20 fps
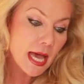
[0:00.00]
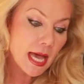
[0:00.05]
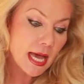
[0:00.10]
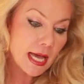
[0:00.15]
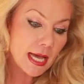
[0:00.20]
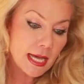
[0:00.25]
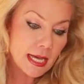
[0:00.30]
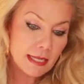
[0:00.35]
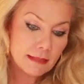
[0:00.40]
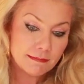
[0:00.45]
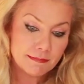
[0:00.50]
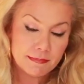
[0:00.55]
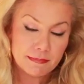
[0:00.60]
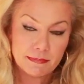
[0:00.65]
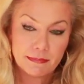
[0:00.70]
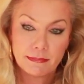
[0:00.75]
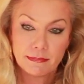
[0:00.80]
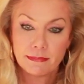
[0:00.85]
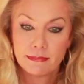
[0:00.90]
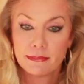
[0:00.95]

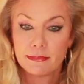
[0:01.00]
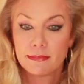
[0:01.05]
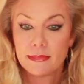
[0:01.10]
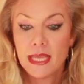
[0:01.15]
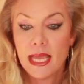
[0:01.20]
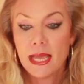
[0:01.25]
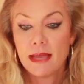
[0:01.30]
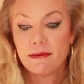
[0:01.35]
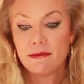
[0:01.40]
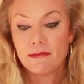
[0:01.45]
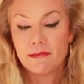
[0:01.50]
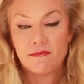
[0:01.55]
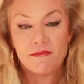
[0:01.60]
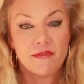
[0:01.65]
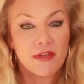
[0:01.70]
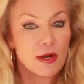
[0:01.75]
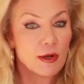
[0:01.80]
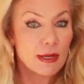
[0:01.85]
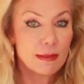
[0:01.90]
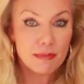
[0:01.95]

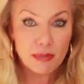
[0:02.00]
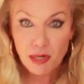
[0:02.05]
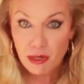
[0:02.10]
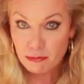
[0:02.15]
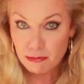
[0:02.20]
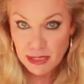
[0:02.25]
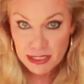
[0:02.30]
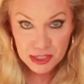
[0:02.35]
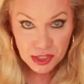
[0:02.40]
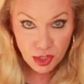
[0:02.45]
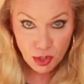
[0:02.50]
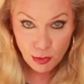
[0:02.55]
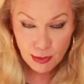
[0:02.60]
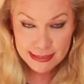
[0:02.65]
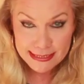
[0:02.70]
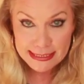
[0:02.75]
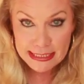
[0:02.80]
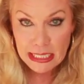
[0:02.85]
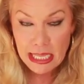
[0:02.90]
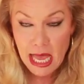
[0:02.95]
Very
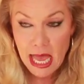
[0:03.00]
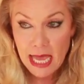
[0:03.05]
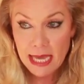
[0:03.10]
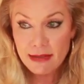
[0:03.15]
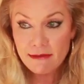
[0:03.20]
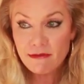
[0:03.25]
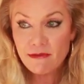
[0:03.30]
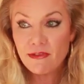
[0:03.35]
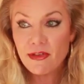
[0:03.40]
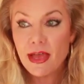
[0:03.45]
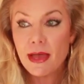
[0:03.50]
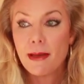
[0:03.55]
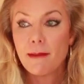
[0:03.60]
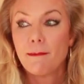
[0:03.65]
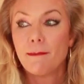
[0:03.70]
promiscuous life,